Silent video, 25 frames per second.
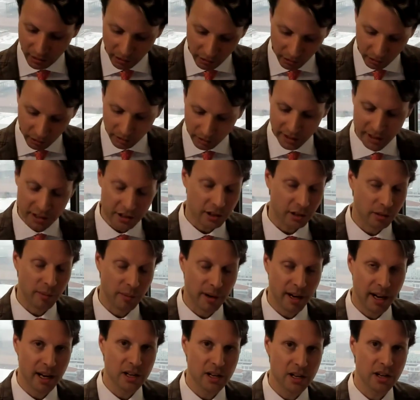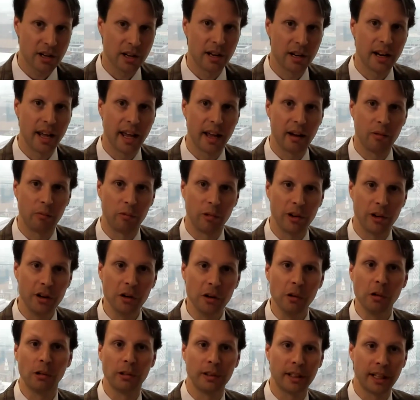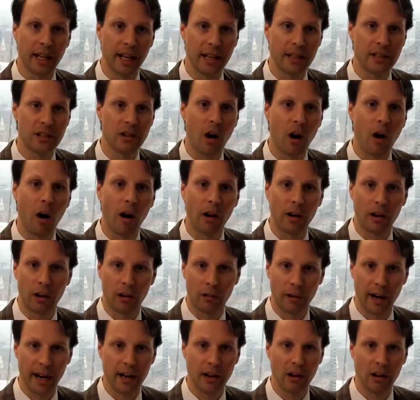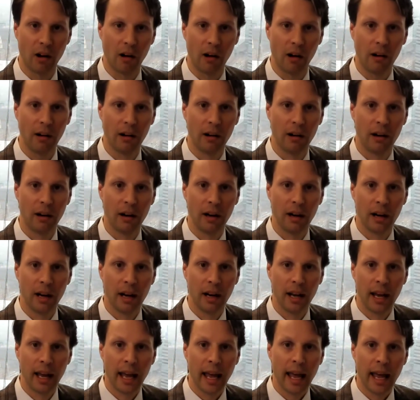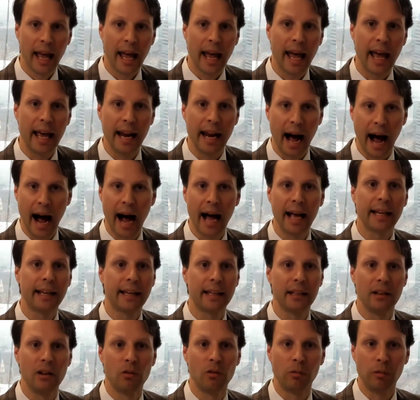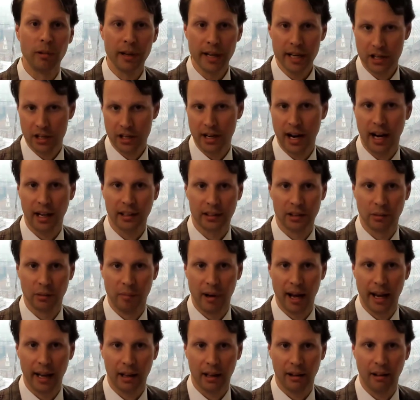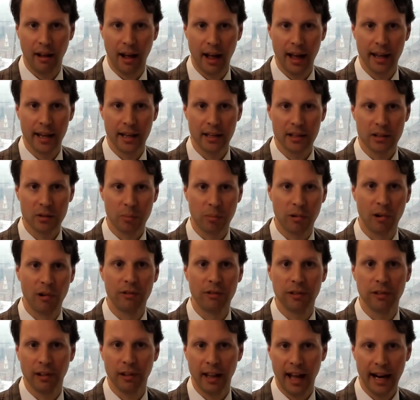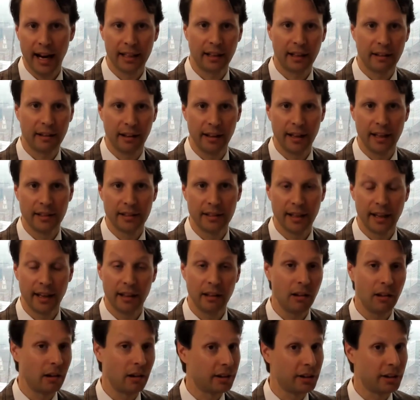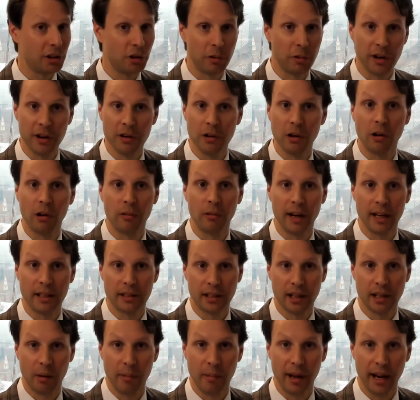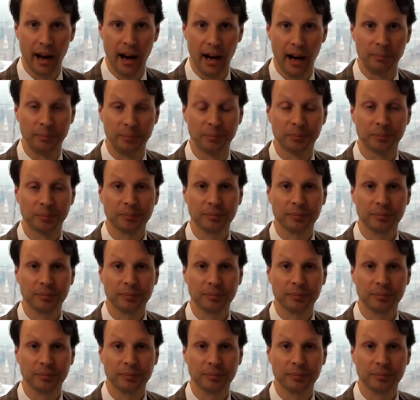early termination, and renewal dates on our radar. And I can reach out to my clients prophylactically and say, look, your renewal rate's coming up.